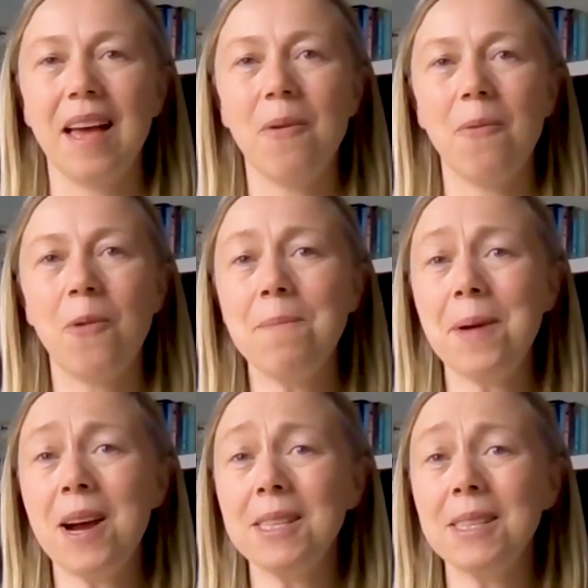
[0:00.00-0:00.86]
One
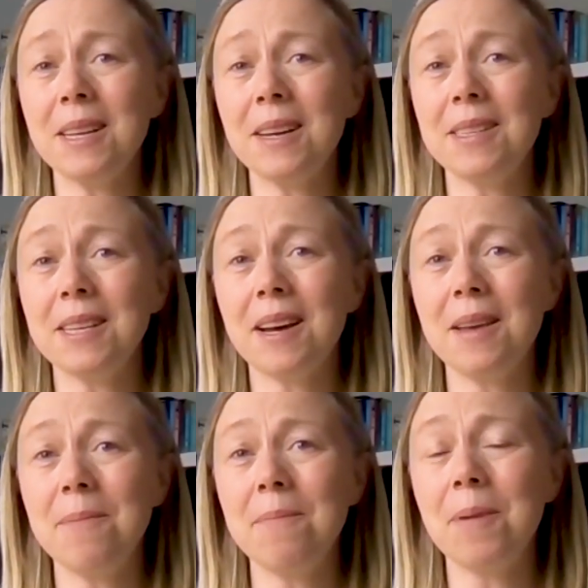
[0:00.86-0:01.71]
person at a
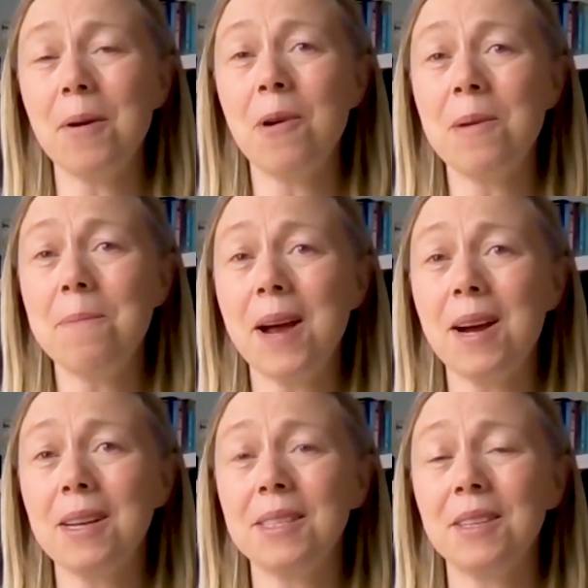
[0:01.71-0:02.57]
time, but one
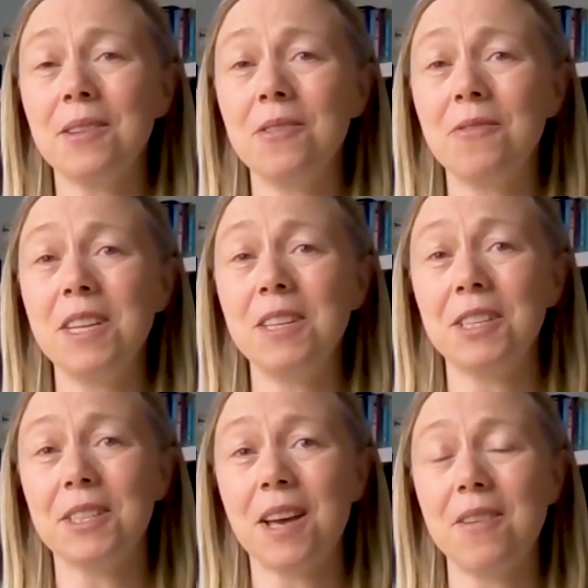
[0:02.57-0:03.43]
person who
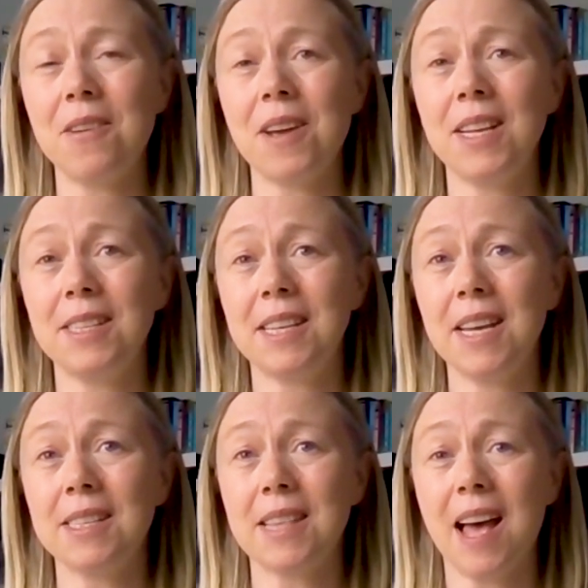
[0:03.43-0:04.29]
reaches out and
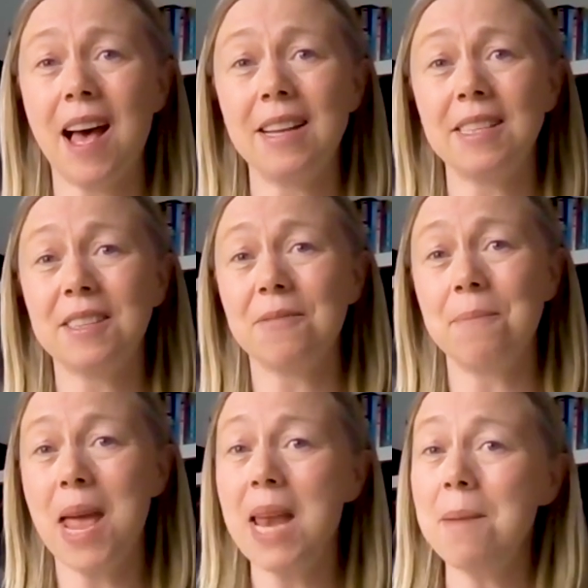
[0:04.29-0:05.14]
takes the hands of
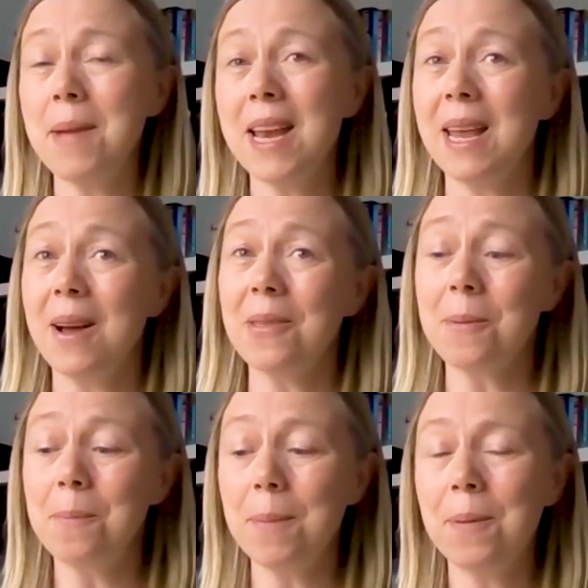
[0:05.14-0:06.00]
many, many other
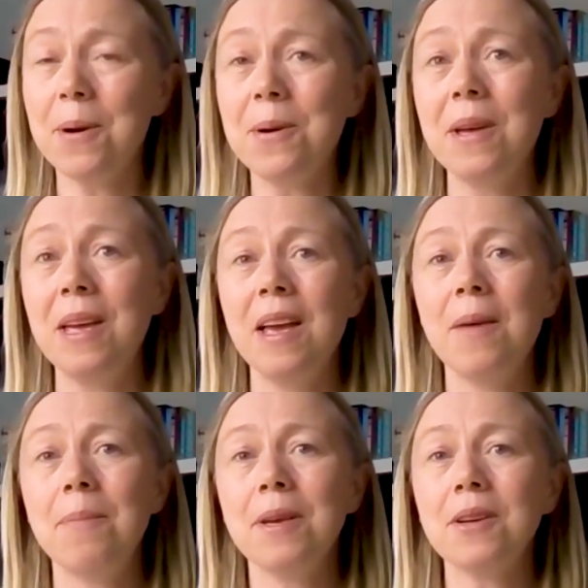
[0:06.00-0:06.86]
people,
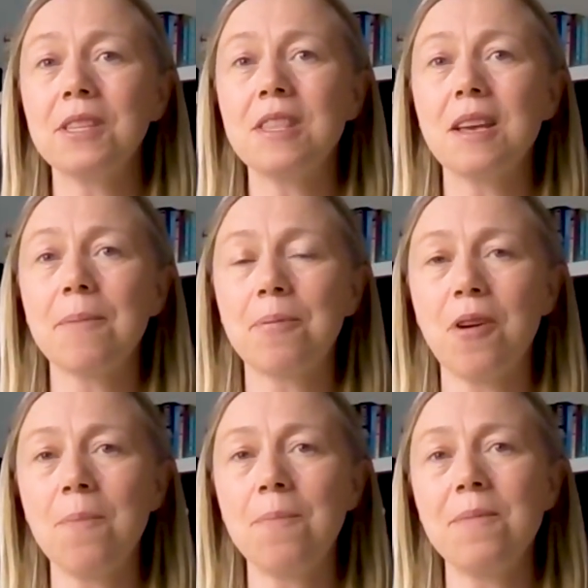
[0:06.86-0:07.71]
because the
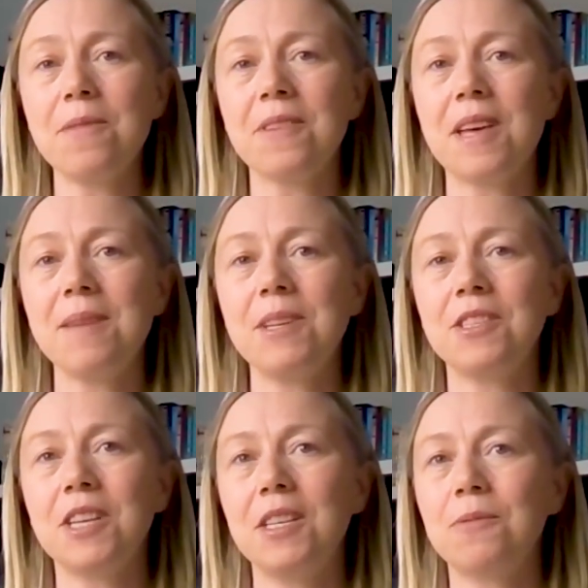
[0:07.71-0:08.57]
problem of climate
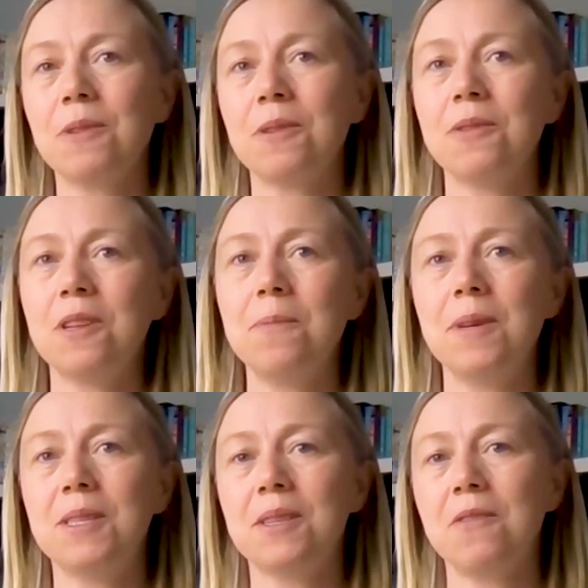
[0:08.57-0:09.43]
change will only
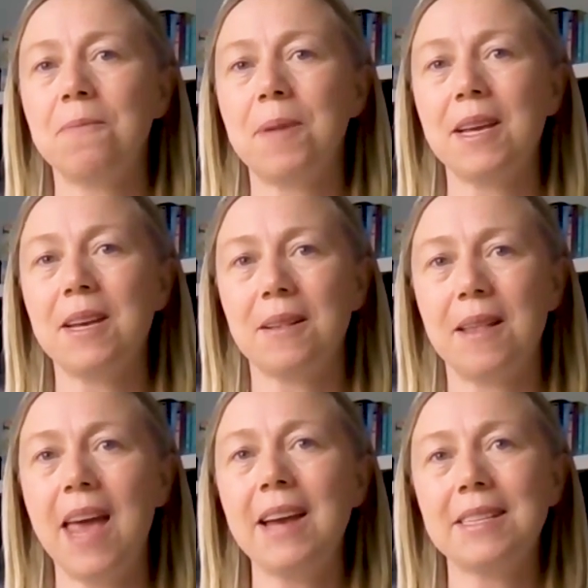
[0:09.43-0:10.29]
be solved by
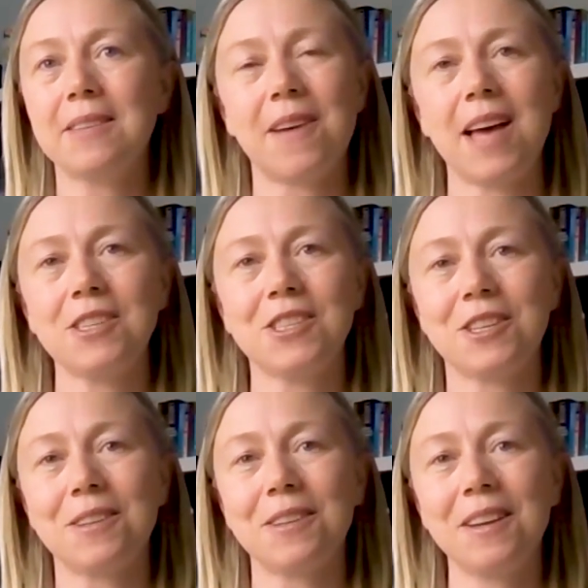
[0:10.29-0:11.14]
collective
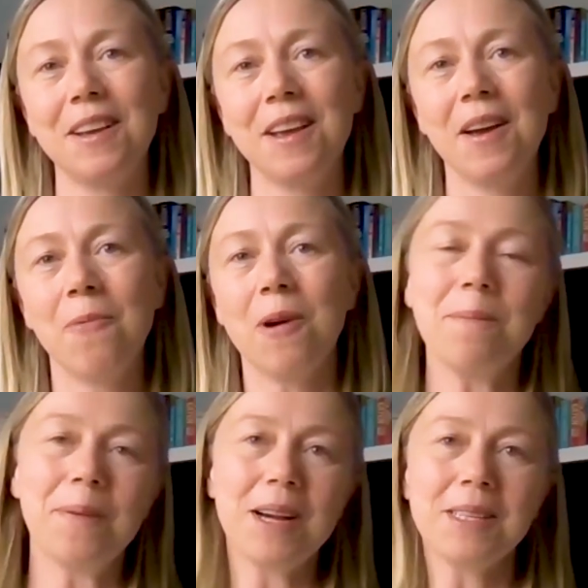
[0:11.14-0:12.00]
action. One
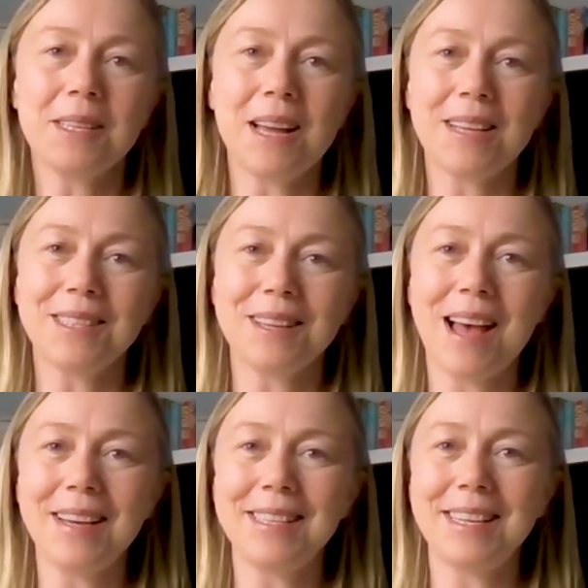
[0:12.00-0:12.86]
person
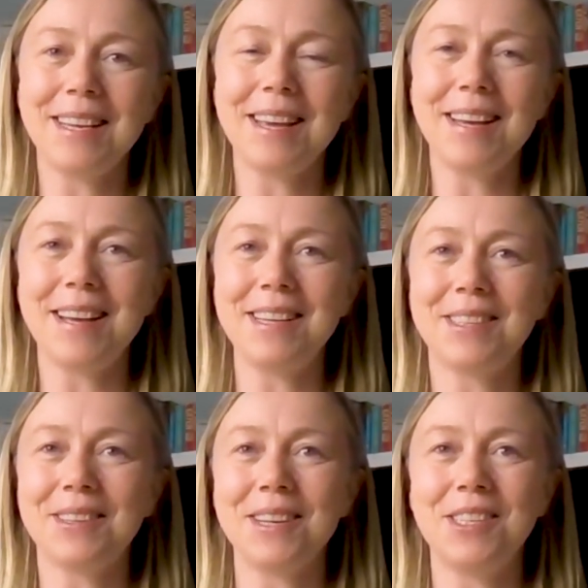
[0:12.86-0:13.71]
acting in
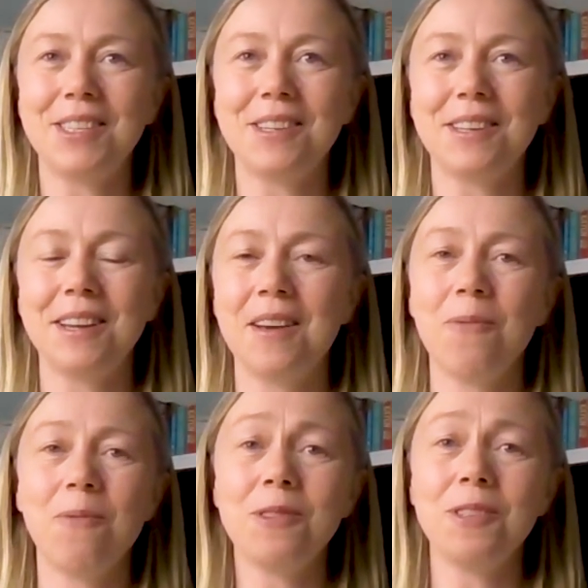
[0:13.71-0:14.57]
isolation
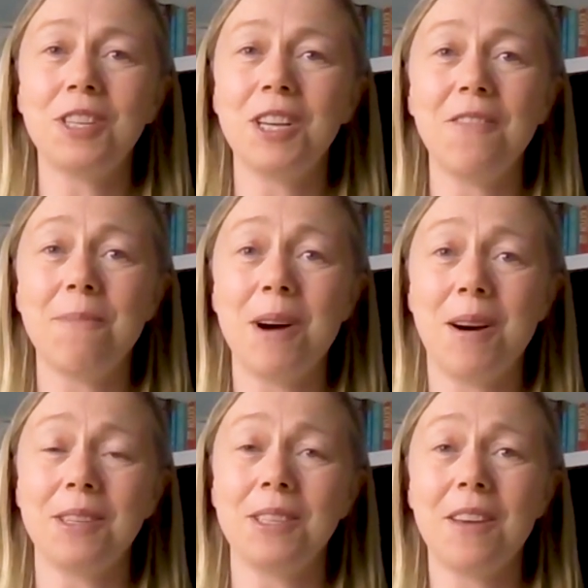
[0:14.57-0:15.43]
won't achieve
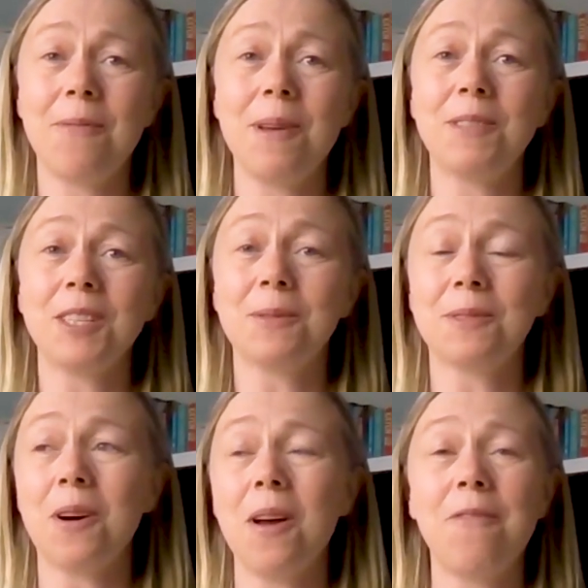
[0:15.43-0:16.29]
much. If
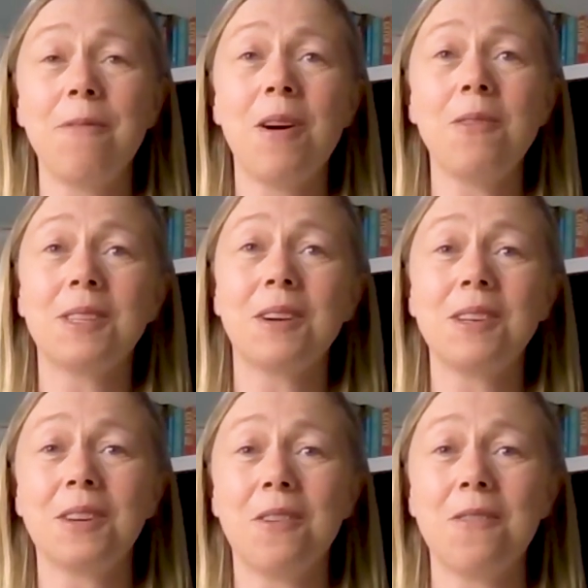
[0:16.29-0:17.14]
we all
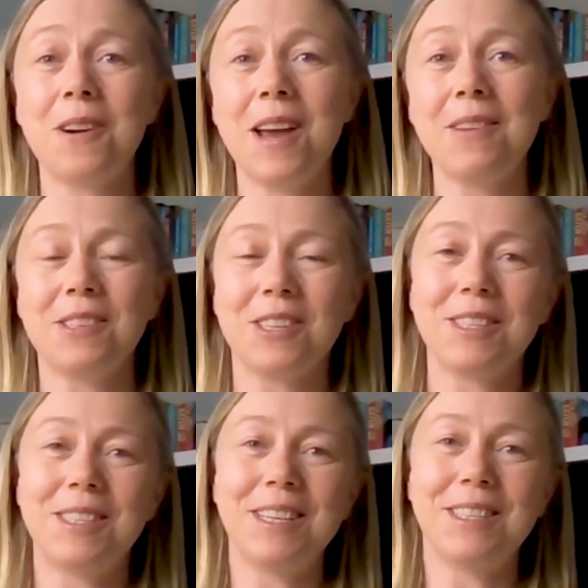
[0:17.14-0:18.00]
turned off our
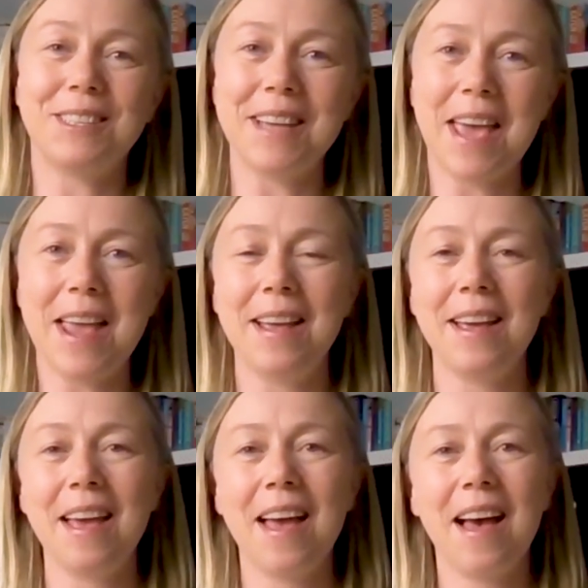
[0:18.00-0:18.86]
electricity today
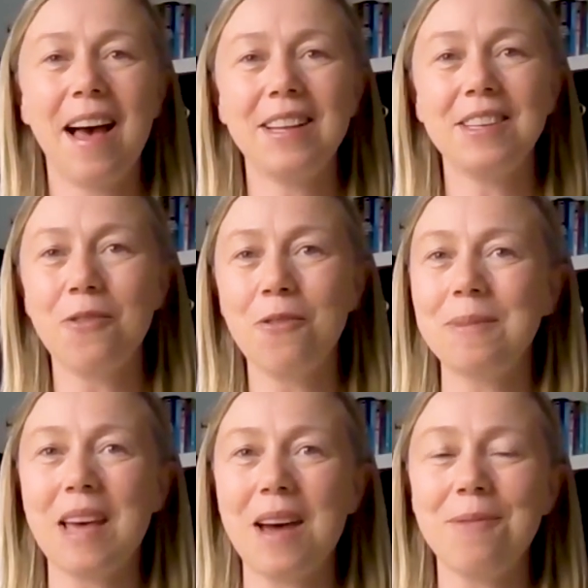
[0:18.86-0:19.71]
and hoped
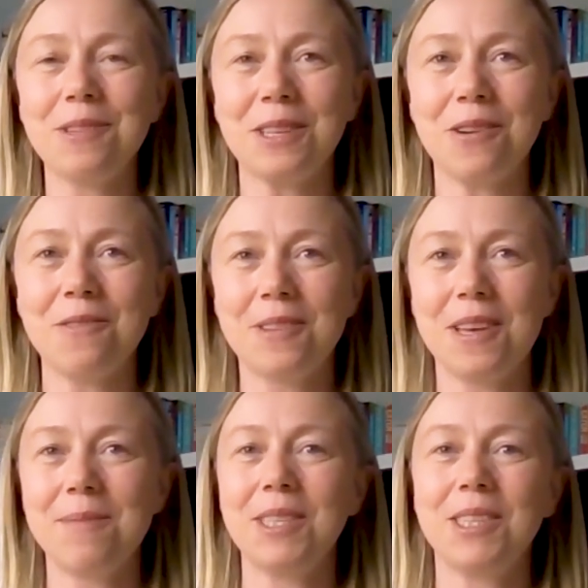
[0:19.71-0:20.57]
that would solve
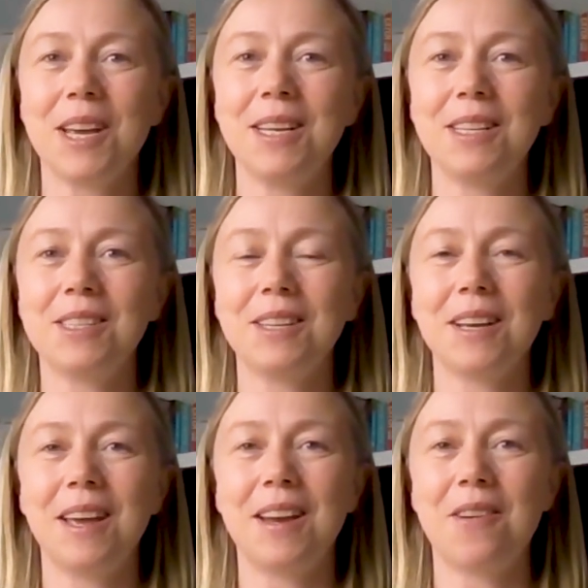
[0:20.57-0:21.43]
climate change
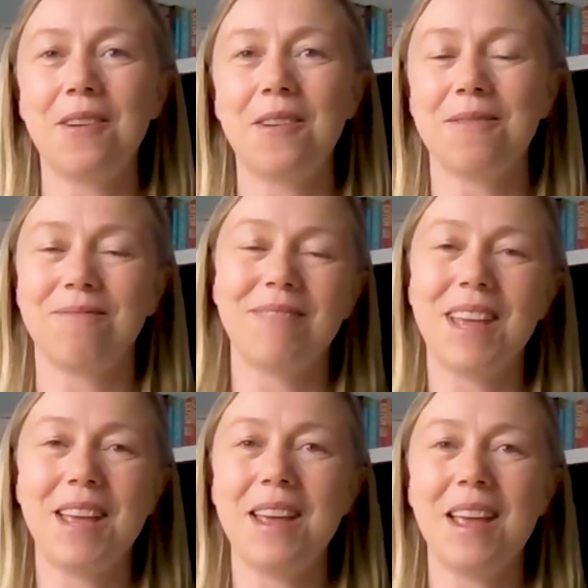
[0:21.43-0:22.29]

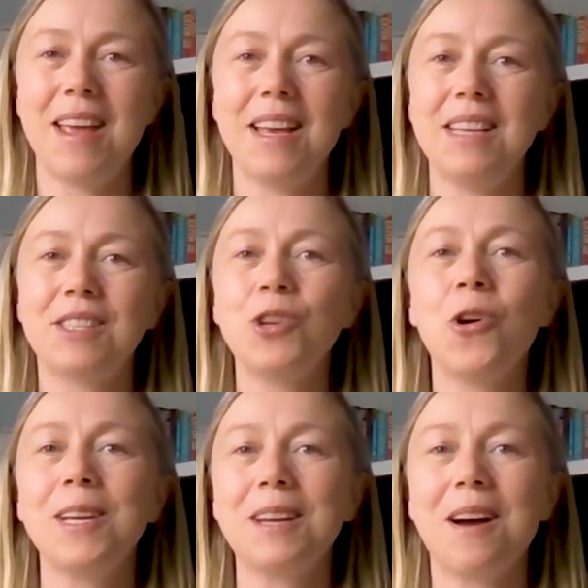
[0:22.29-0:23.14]
it's
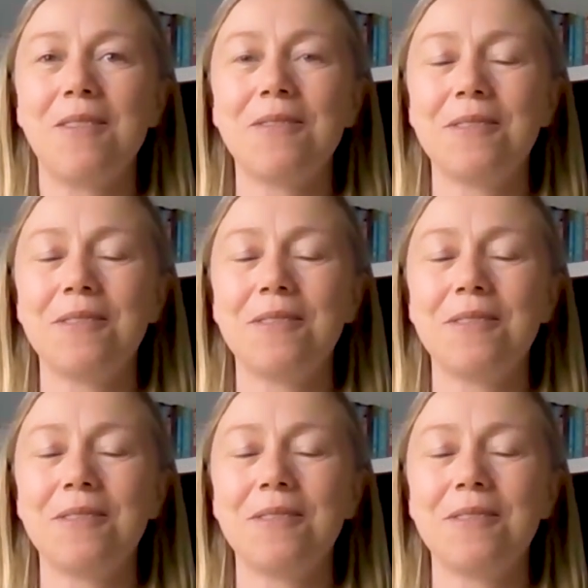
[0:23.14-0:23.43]
not enough.